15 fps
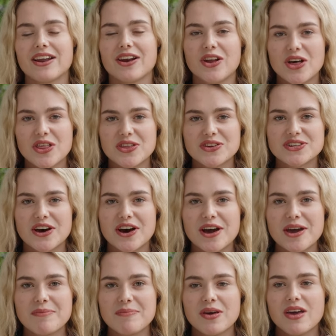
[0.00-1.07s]
a lot of the
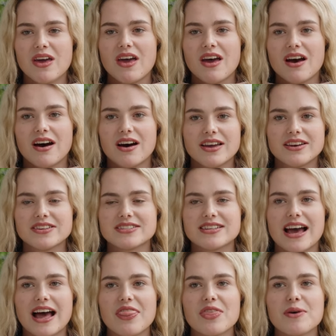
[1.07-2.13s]
time, I
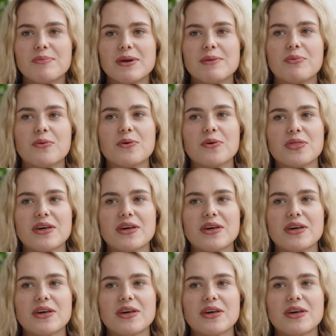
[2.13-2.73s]
understand that people